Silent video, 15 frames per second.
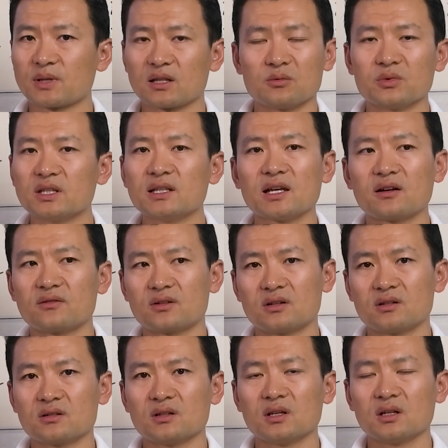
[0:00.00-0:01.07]
but we
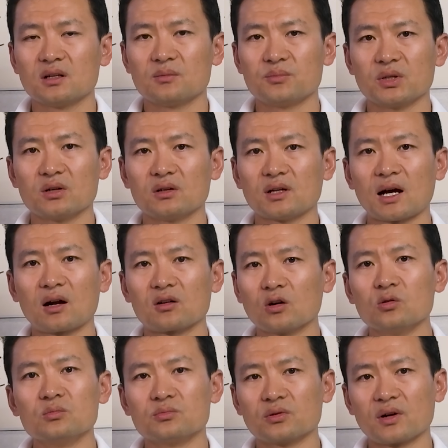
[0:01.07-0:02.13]
never build our
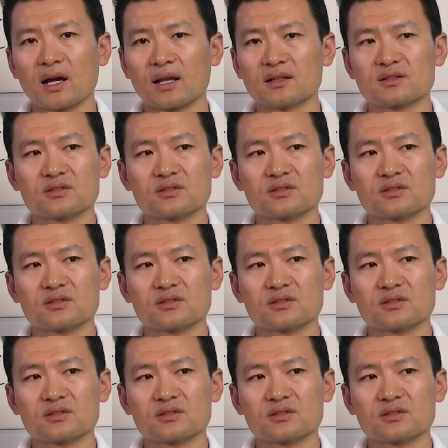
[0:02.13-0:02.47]
own brand.